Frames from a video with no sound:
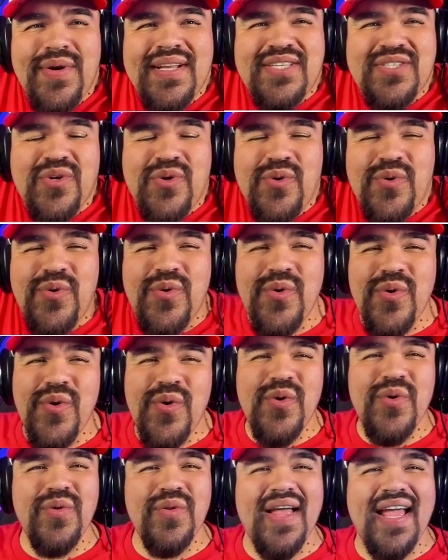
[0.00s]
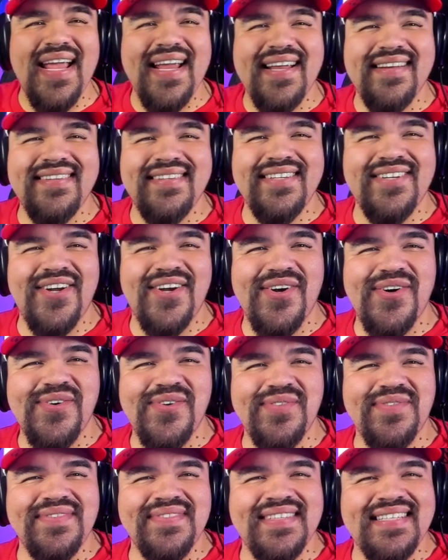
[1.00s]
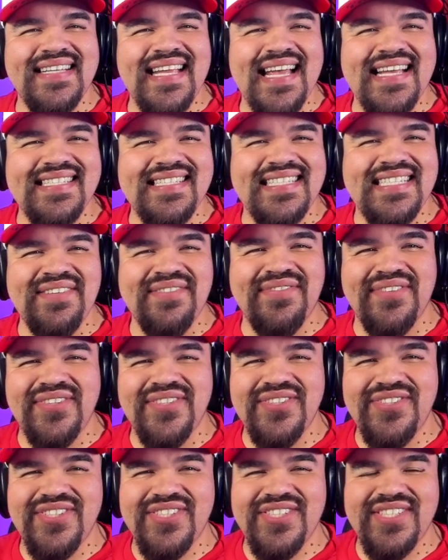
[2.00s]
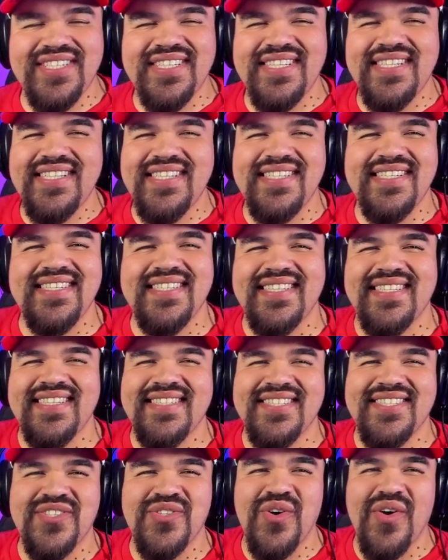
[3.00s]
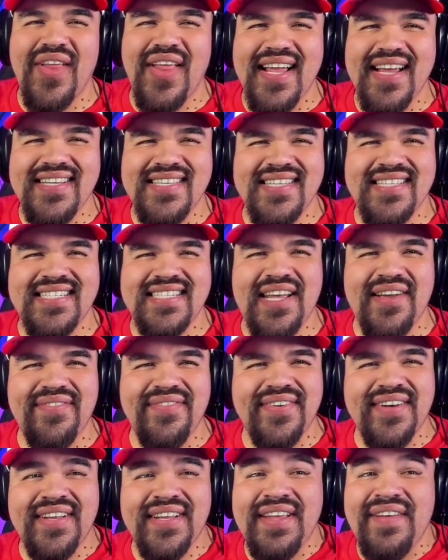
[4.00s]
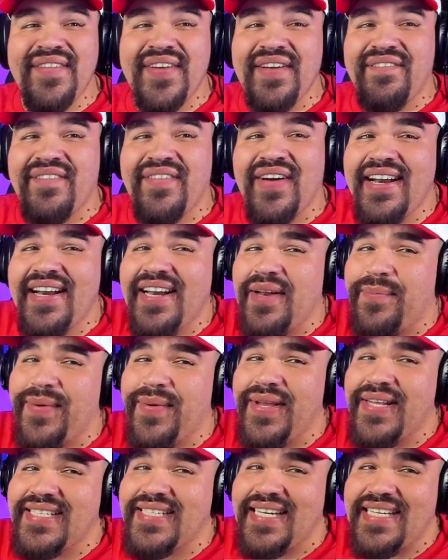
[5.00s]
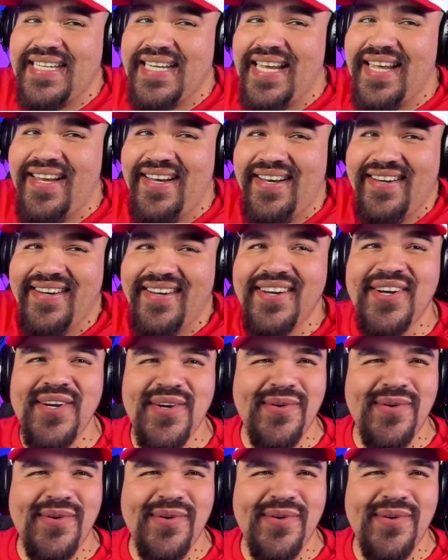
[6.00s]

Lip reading: cool, like, you know, it has the evolutions, and Snorlax is definitely, if you could find it in a PSA 10,